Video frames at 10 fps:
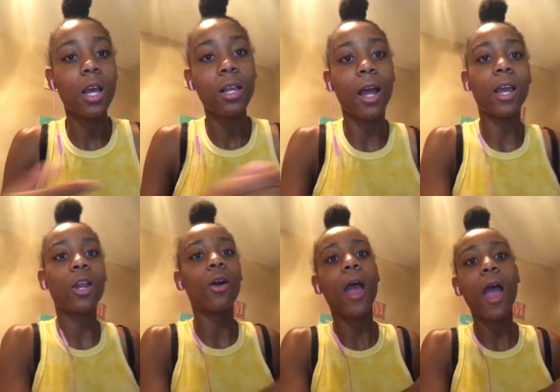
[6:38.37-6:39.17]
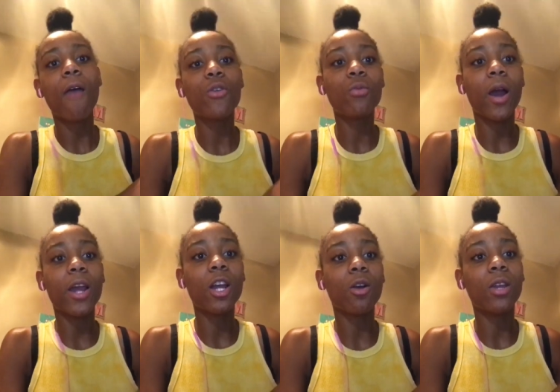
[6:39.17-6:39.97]
like it will have you right
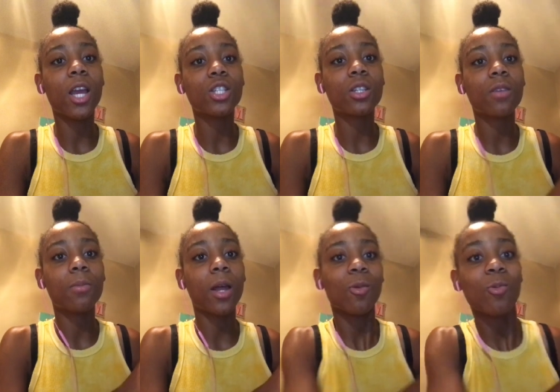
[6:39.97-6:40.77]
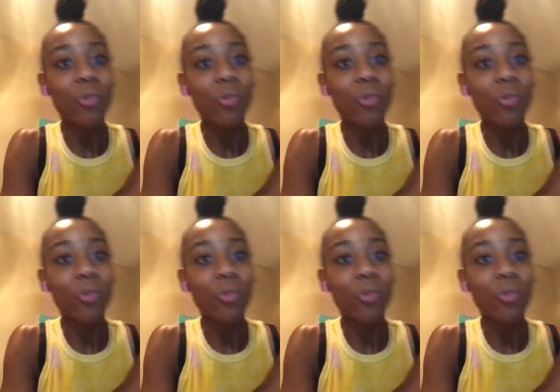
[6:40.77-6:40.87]
here on the edge of the cliff, but.